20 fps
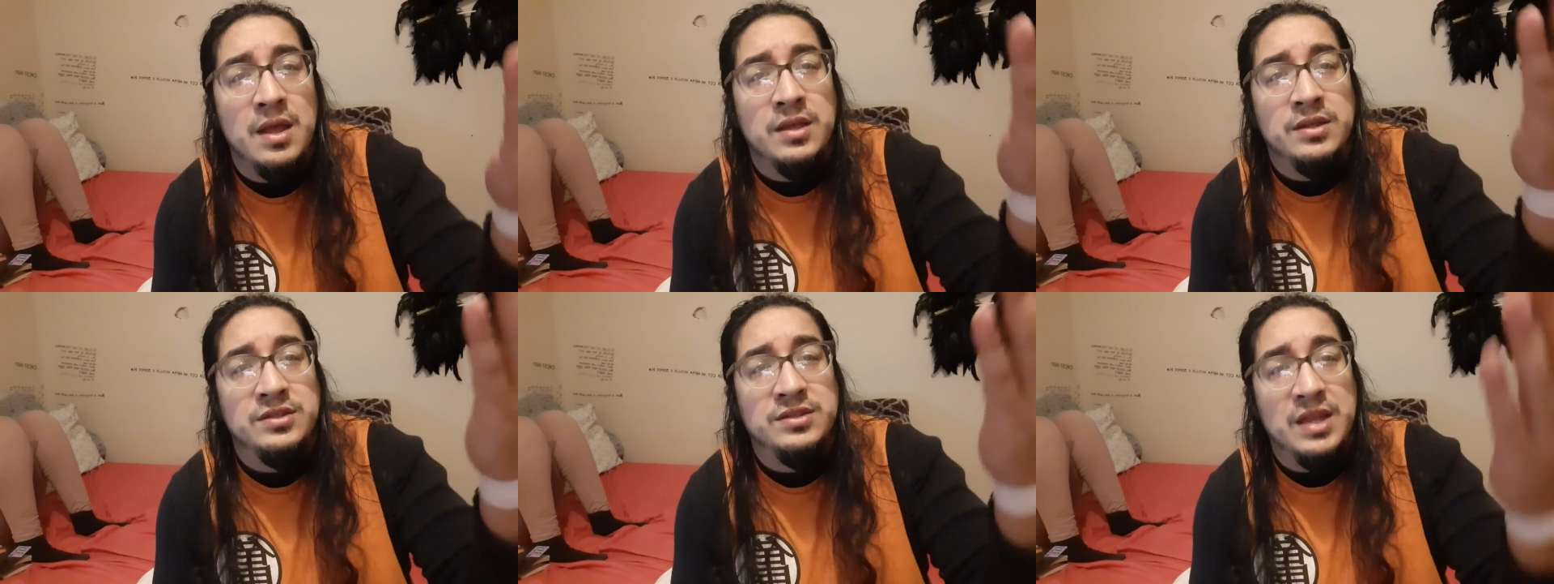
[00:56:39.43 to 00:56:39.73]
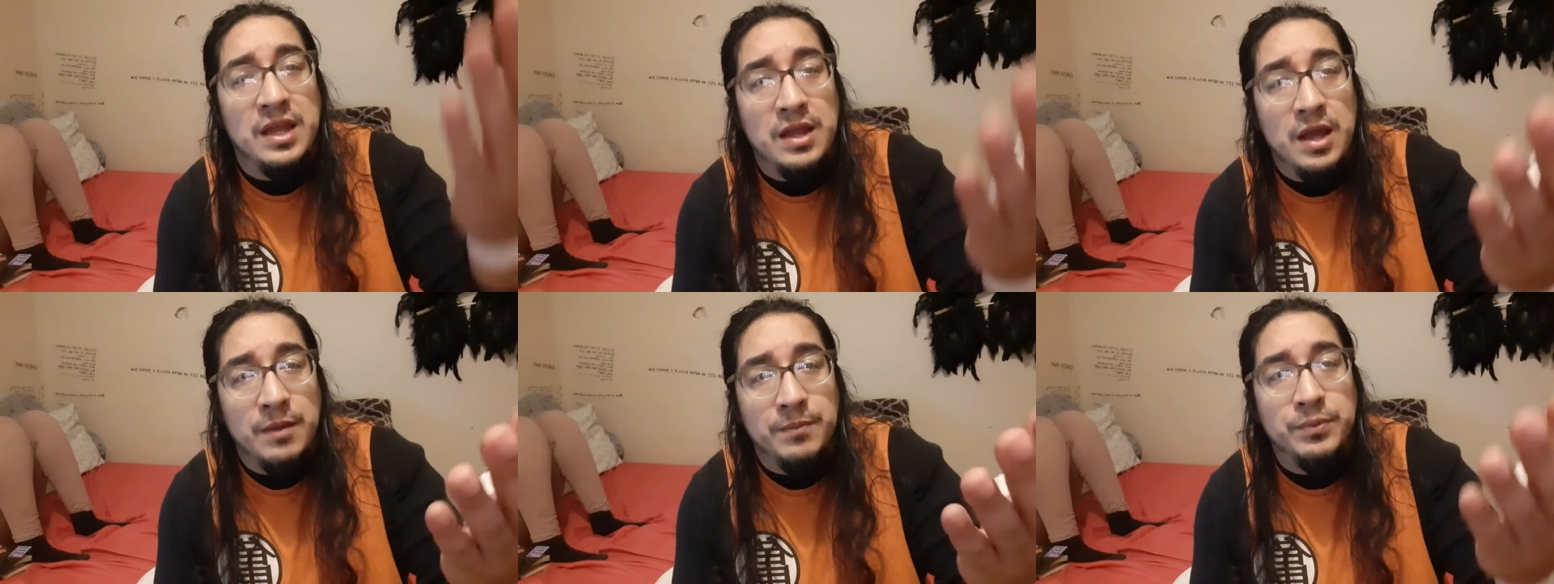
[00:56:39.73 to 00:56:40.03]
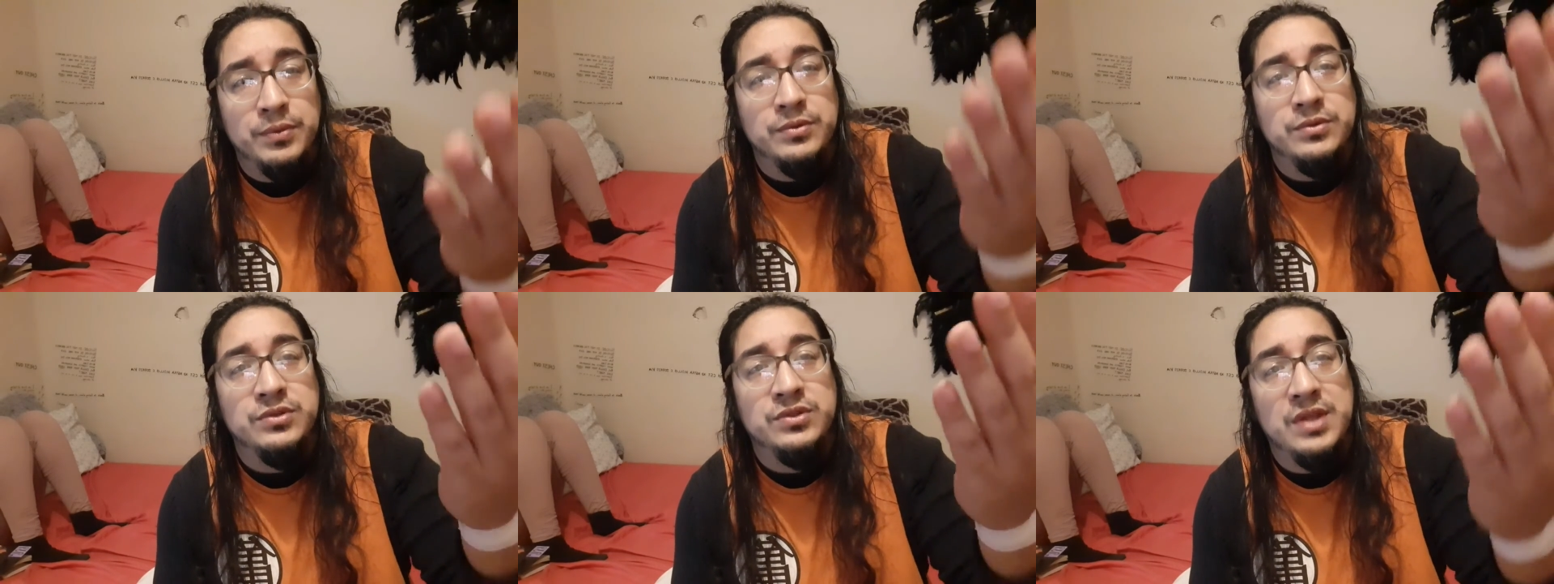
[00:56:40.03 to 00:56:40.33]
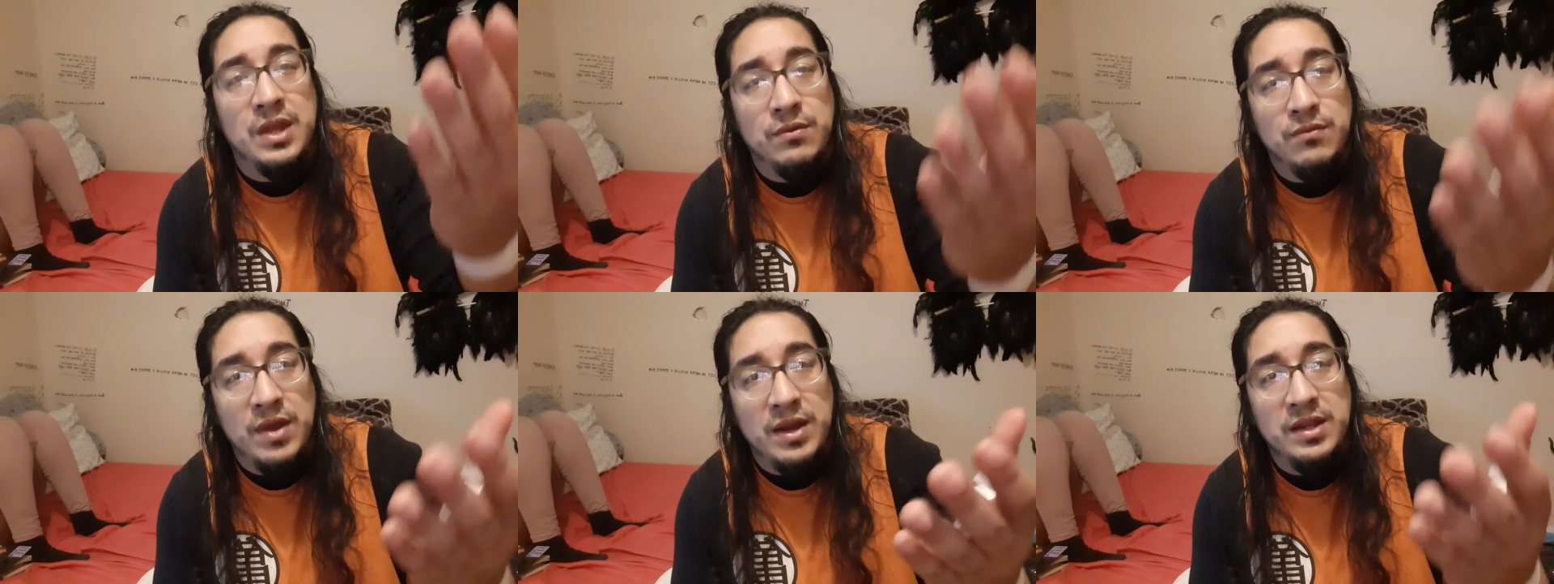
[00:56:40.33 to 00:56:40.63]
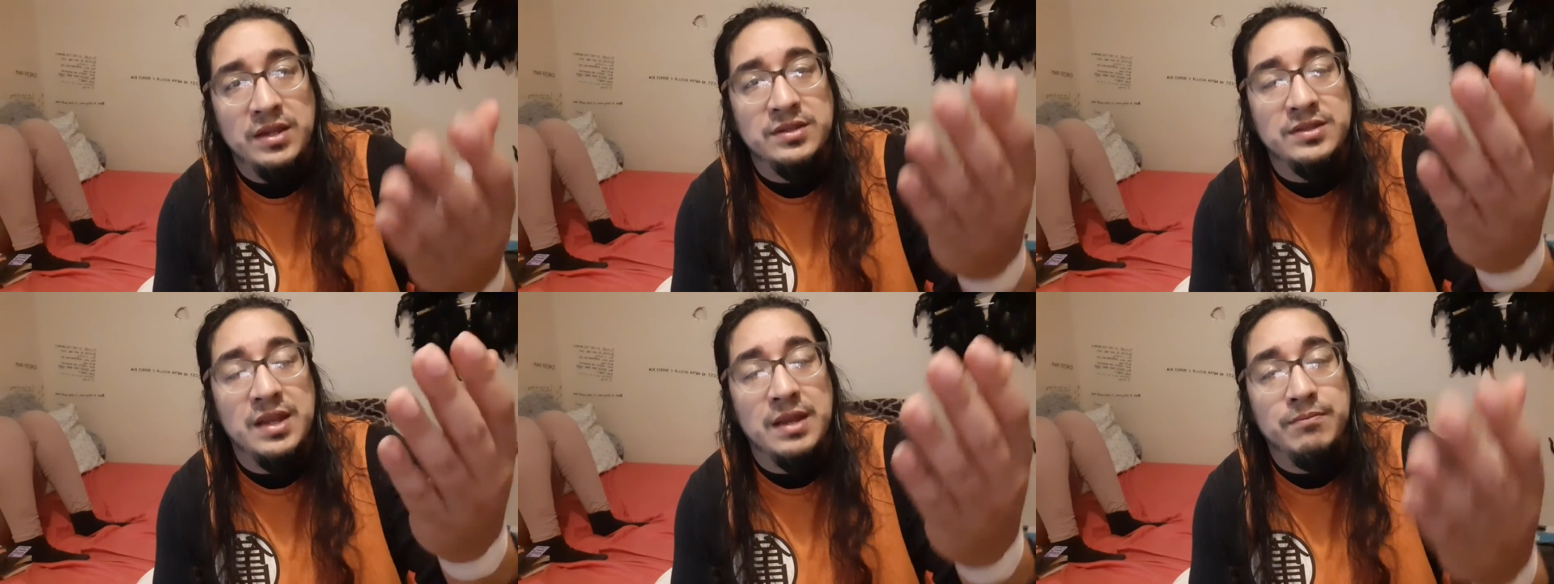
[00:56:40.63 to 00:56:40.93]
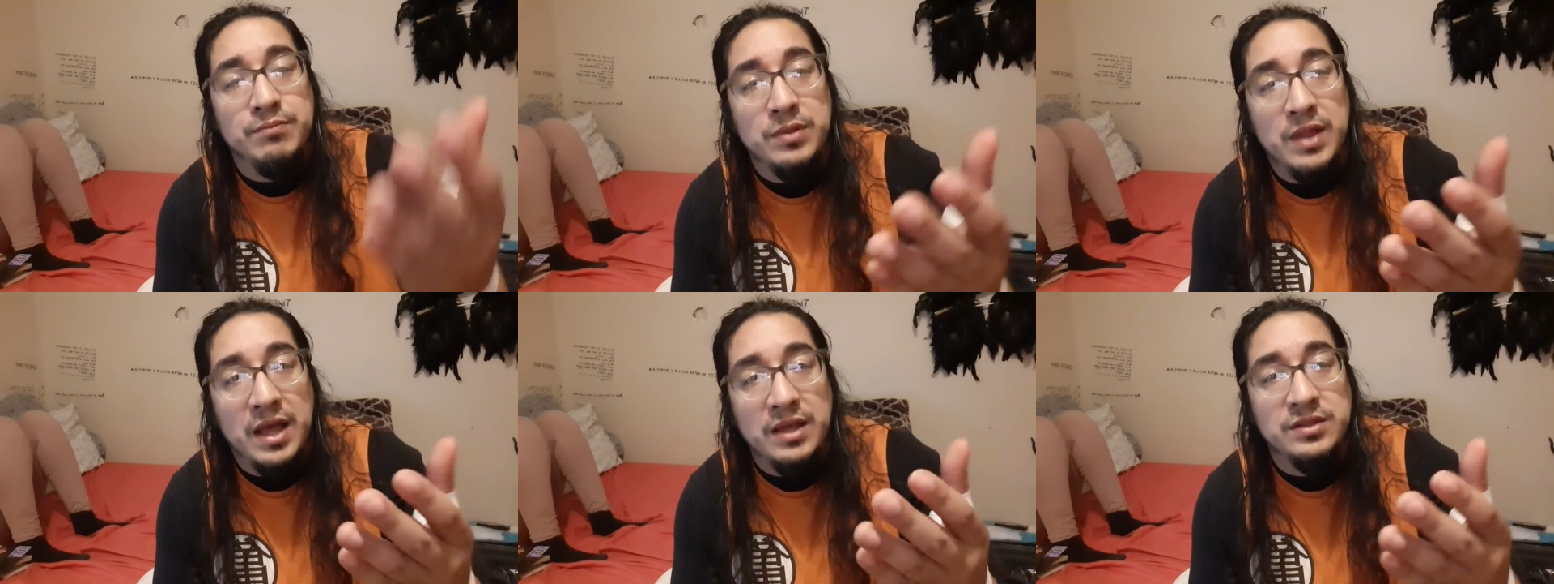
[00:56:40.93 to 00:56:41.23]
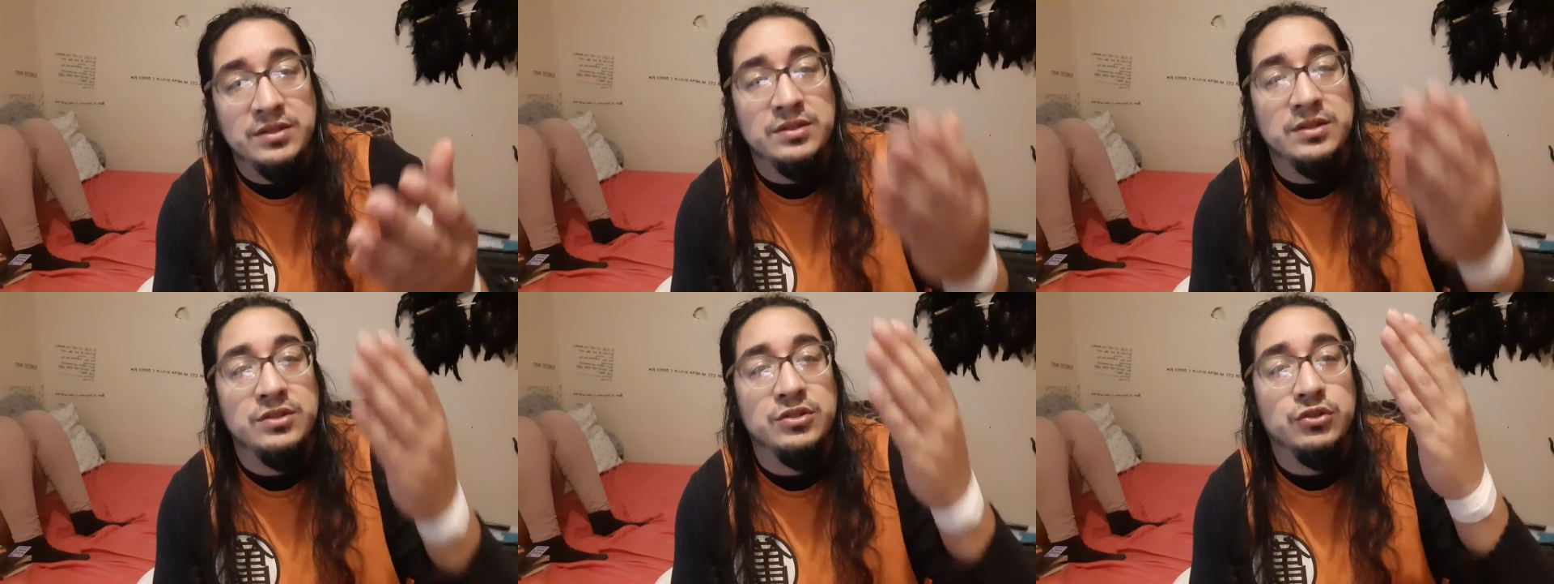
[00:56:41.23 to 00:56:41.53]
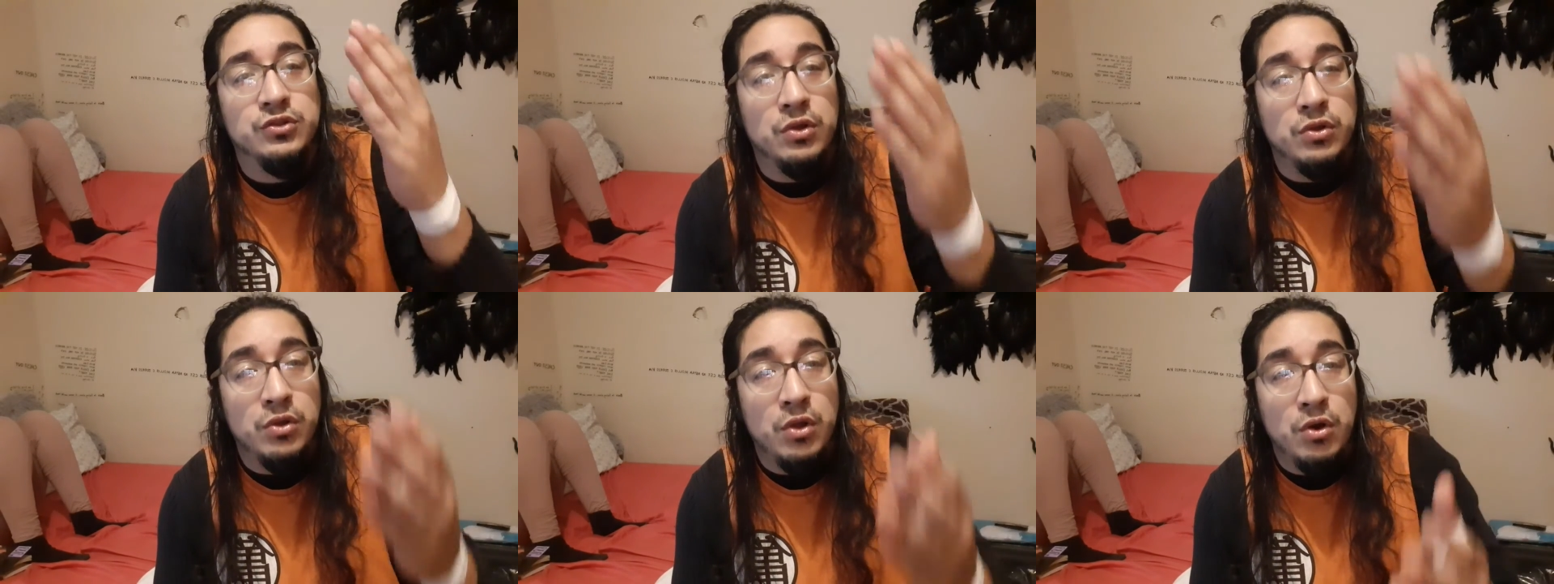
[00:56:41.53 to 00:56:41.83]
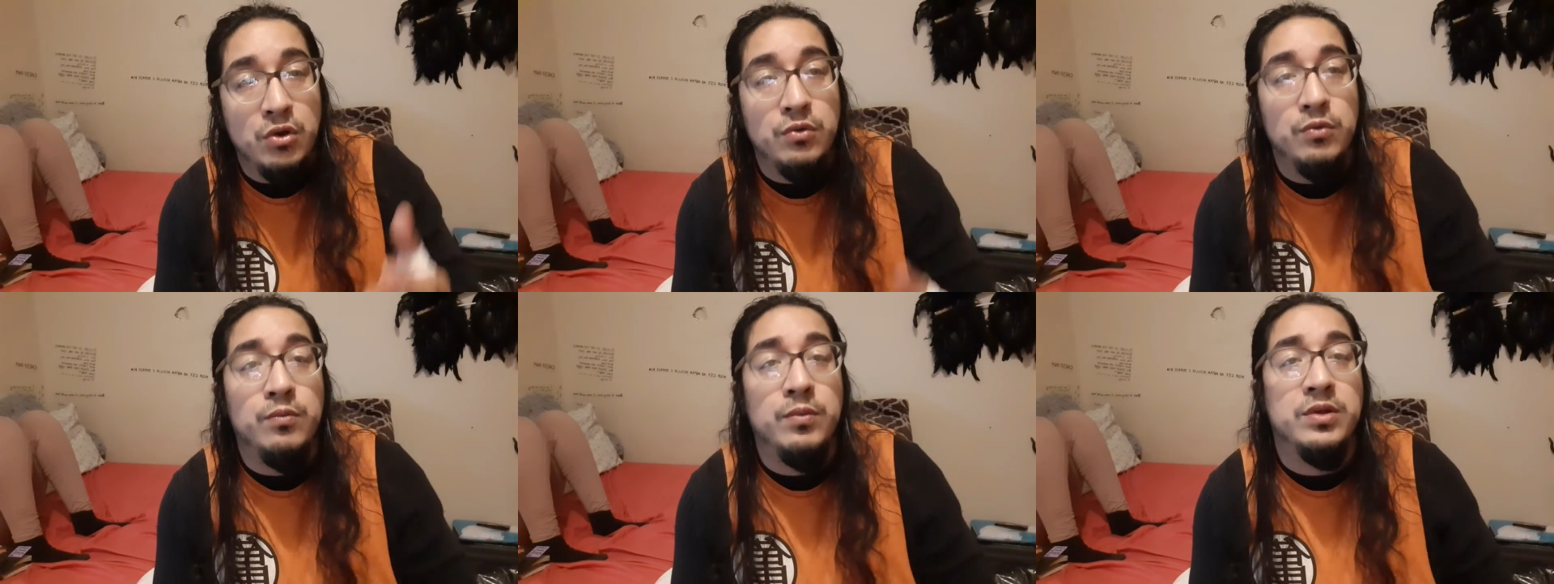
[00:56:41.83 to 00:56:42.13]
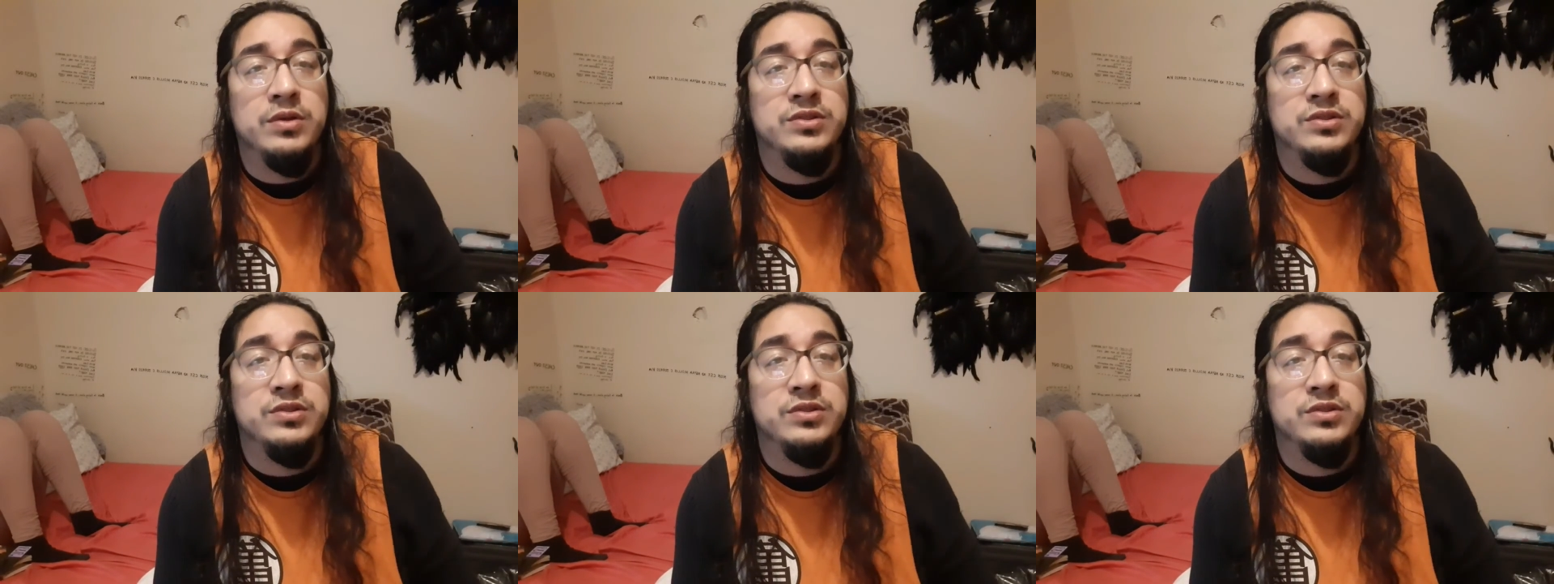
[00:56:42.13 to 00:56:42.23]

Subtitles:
Stay up, stay ready, stay blessed. Shalom.